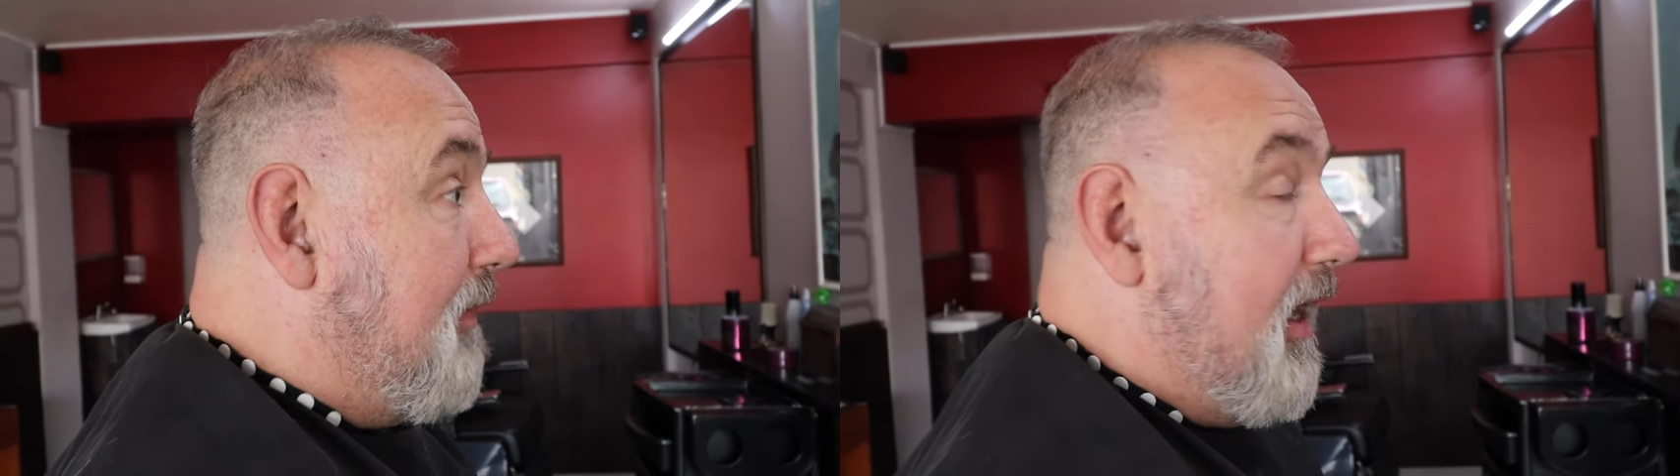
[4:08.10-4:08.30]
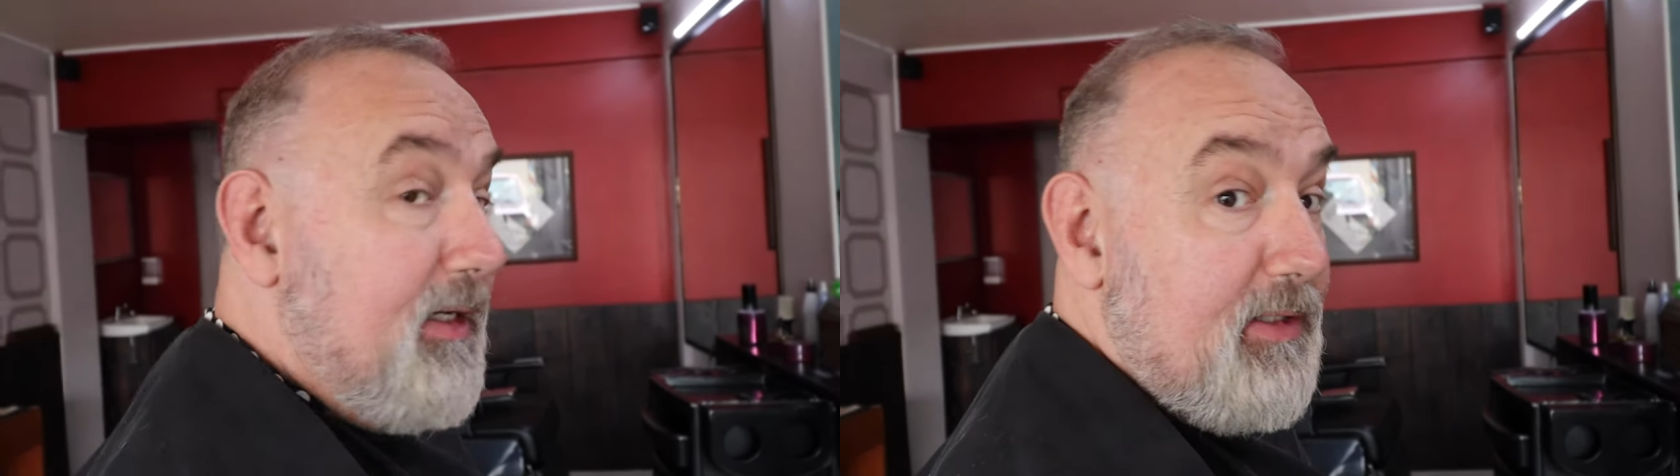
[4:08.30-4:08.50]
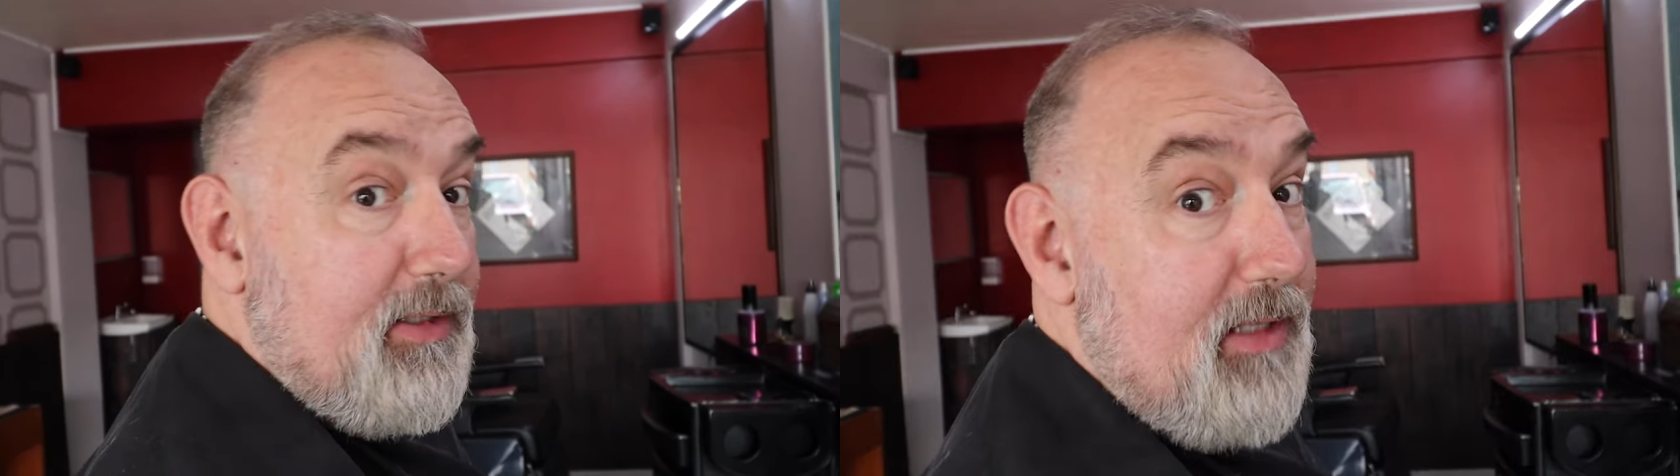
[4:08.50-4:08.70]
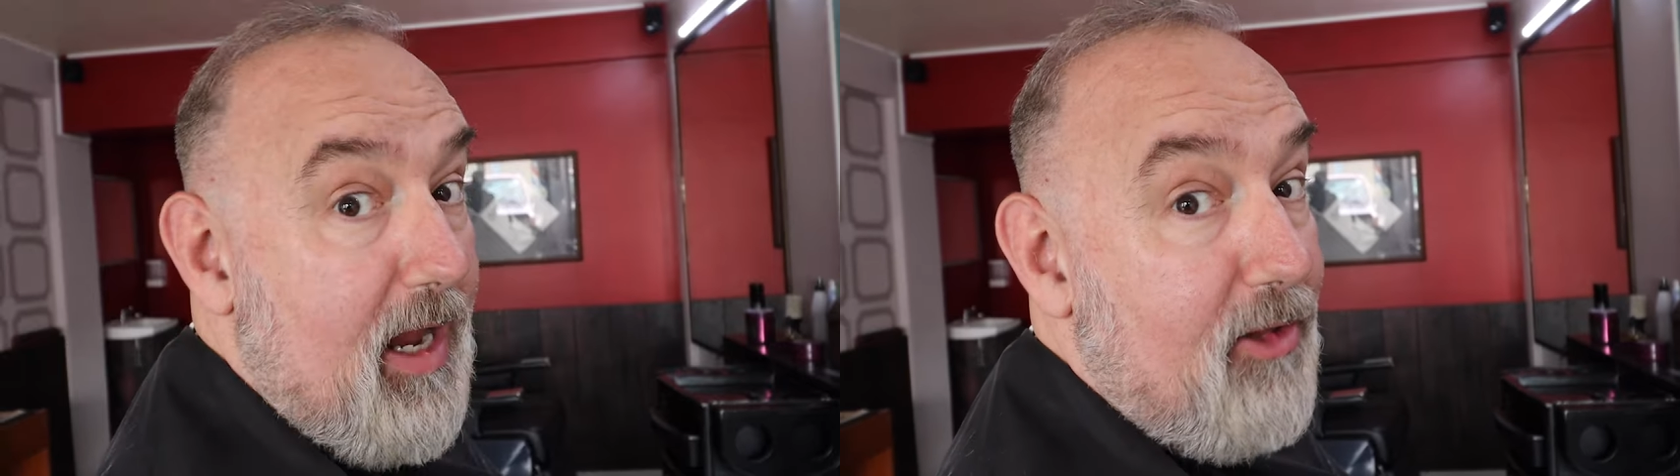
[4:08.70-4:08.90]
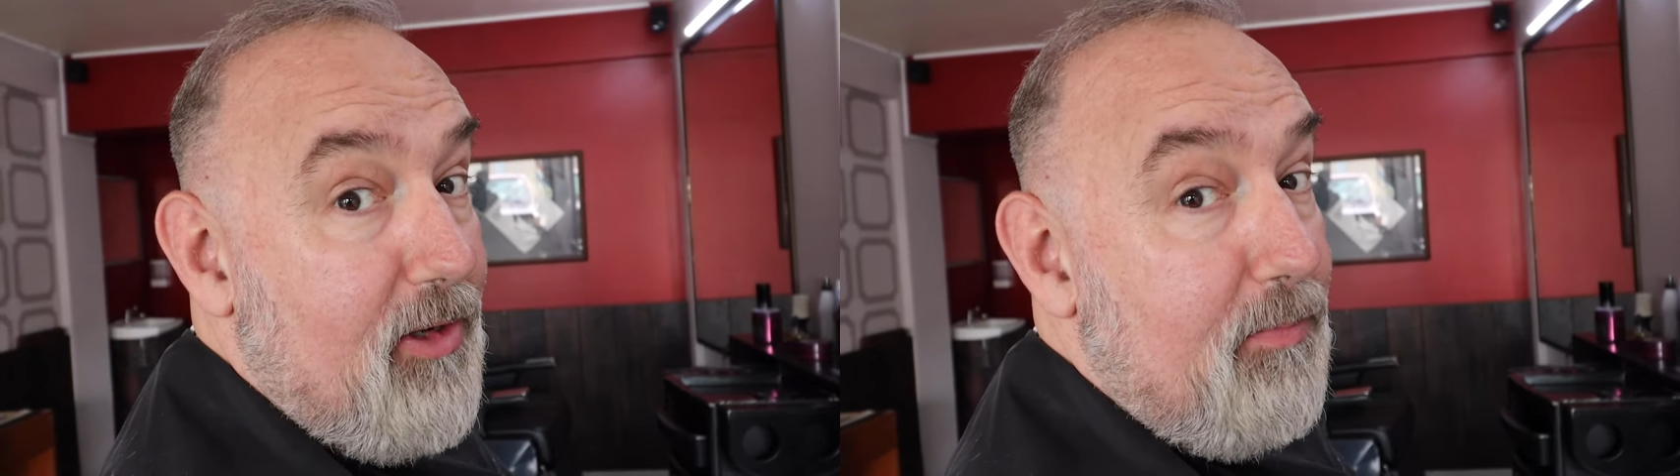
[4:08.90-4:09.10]
am I
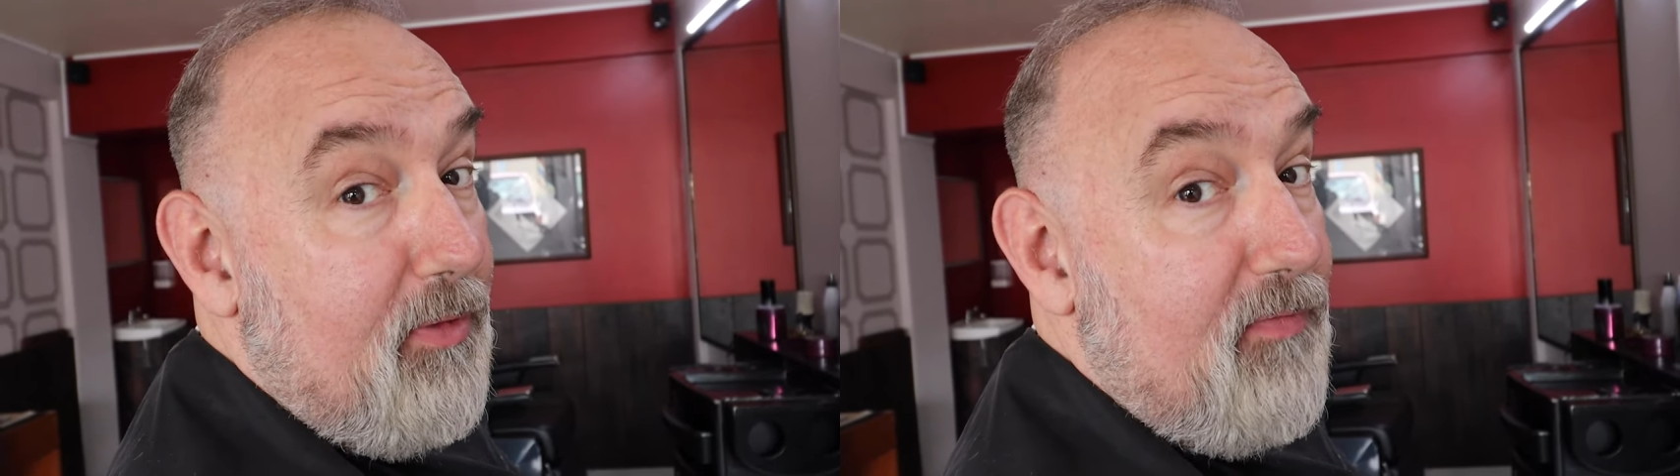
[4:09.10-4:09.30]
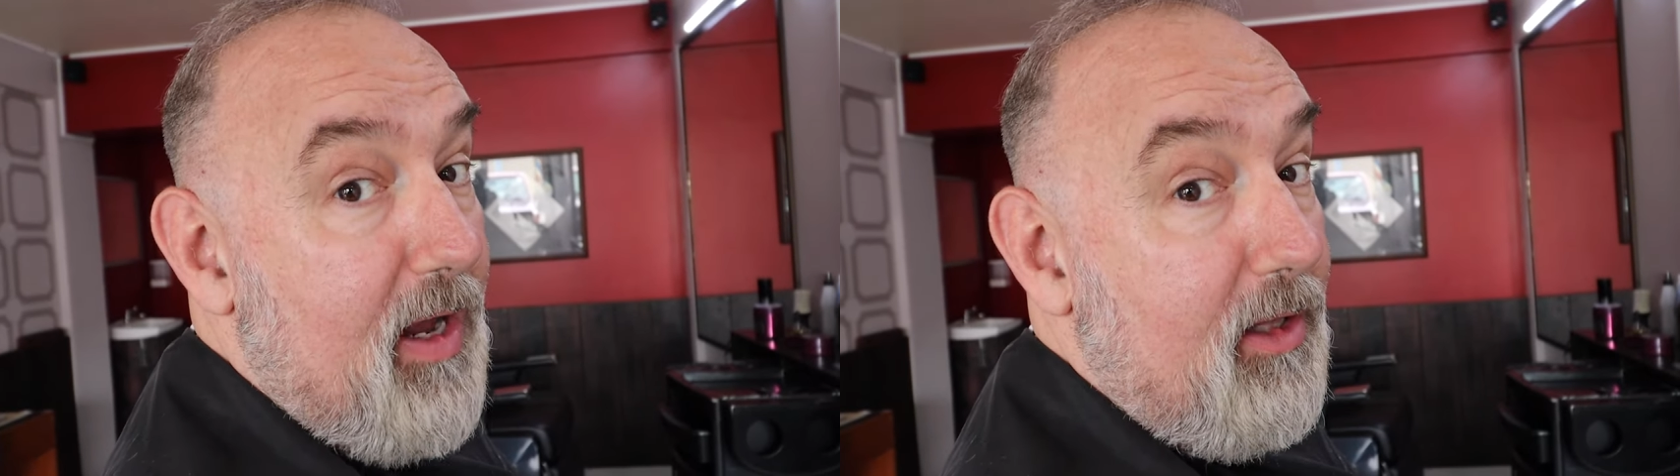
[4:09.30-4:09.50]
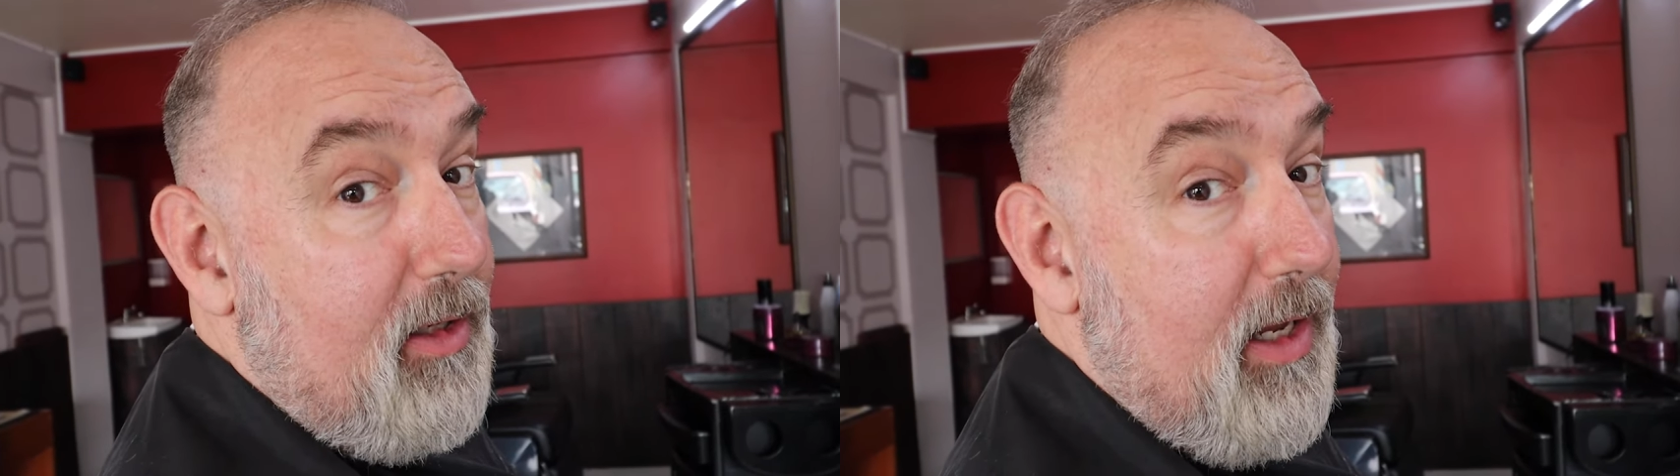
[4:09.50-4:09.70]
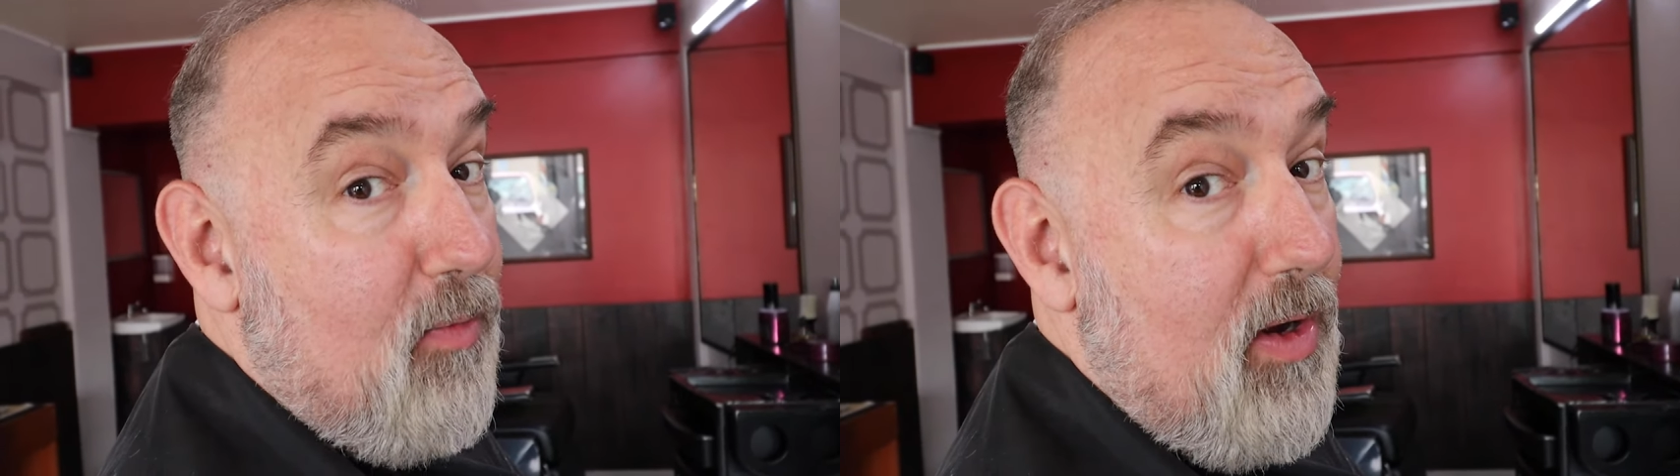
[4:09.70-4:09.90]
styling and profiling like